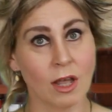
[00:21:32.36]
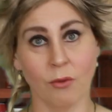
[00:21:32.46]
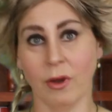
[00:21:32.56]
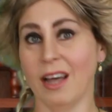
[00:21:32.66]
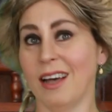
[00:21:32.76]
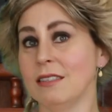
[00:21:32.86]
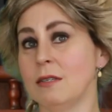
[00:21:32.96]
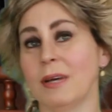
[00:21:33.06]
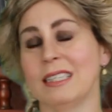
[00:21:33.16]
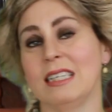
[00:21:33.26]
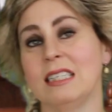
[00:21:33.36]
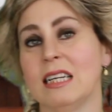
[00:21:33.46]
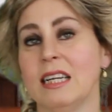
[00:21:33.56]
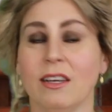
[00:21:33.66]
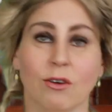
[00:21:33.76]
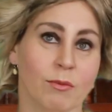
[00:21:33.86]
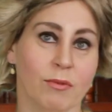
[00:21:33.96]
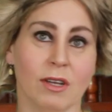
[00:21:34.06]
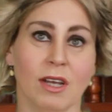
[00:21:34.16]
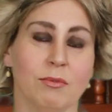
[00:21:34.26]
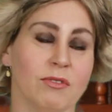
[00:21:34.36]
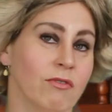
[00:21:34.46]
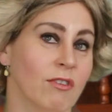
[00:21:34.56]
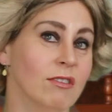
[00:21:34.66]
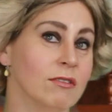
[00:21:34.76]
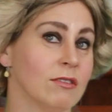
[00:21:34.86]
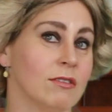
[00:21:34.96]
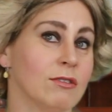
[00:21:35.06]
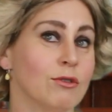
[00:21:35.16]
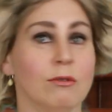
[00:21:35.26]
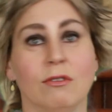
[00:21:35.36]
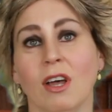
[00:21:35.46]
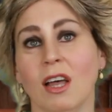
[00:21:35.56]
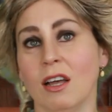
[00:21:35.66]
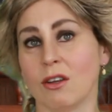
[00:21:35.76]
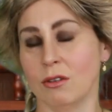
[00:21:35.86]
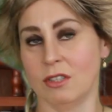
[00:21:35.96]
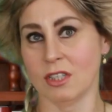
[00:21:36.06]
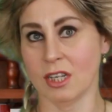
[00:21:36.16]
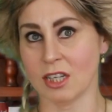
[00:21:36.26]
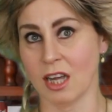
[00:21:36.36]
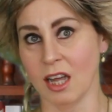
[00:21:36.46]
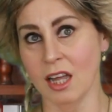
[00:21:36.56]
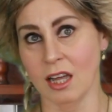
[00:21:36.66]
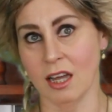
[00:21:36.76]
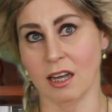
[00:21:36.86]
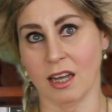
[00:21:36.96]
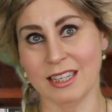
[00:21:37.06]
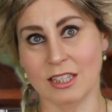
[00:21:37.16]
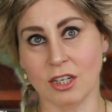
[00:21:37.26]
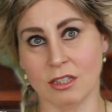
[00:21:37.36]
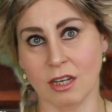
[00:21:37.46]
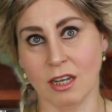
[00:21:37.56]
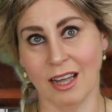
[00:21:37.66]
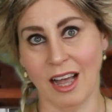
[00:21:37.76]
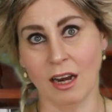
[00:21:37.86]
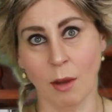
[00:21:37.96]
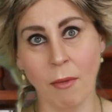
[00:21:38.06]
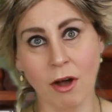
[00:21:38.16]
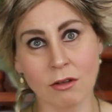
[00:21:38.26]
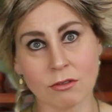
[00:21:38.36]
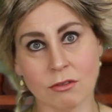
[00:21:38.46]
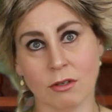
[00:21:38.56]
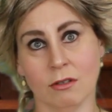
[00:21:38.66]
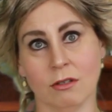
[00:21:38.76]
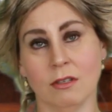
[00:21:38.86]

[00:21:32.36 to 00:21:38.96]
Whereas, but Italy or perhaps France could such a rigid Allemand